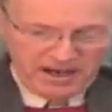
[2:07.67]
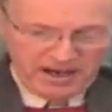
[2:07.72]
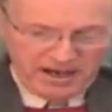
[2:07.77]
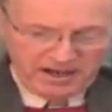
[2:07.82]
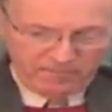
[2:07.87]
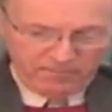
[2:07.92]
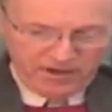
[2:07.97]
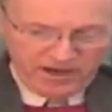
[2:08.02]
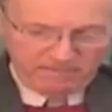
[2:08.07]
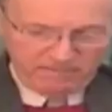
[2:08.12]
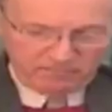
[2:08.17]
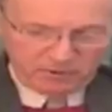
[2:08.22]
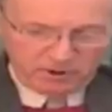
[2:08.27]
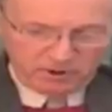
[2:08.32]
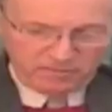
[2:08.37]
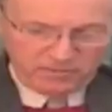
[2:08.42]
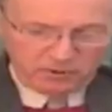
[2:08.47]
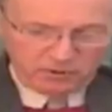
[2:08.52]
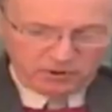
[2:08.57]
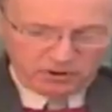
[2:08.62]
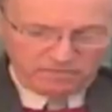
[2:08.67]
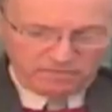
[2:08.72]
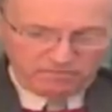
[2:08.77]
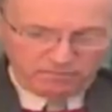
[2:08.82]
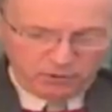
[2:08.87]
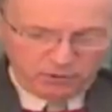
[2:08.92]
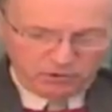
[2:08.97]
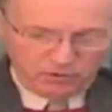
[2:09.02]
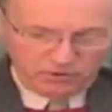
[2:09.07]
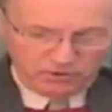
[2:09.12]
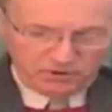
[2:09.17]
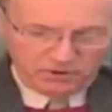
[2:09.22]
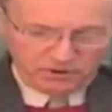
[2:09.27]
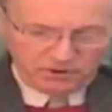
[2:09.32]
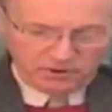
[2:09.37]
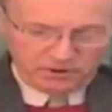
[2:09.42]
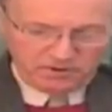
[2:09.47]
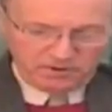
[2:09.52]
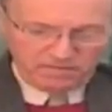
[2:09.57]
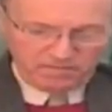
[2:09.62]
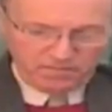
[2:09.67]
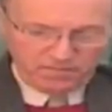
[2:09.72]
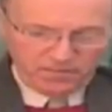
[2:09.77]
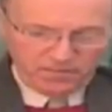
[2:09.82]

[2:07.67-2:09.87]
and perhaps the most important.